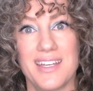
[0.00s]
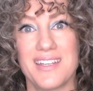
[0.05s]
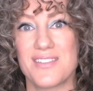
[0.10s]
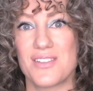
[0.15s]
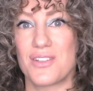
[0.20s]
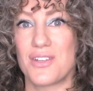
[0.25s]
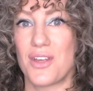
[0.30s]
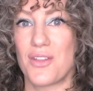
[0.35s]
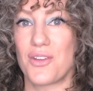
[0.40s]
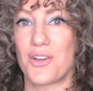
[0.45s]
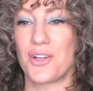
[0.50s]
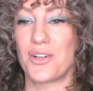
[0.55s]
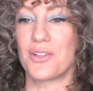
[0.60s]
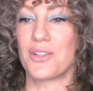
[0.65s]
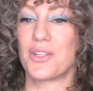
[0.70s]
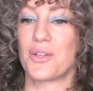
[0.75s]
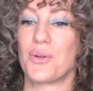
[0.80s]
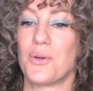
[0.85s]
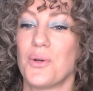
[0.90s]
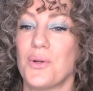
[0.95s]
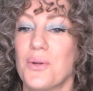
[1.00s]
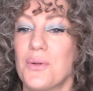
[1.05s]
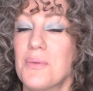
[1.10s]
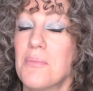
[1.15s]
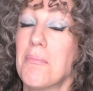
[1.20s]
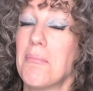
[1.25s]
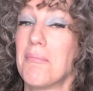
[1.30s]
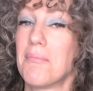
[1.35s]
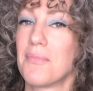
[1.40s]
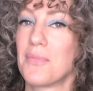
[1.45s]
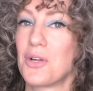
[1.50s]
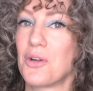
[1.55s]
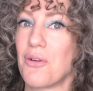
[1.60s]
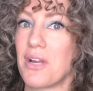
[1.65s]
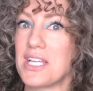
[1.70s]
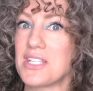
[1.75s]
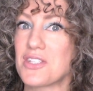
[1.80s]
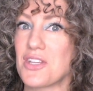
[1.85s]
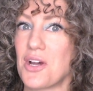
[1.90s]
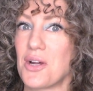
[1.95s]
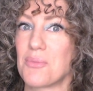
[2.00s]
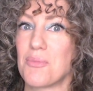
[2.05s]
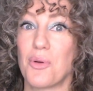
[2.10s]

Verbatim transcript: is another little great song.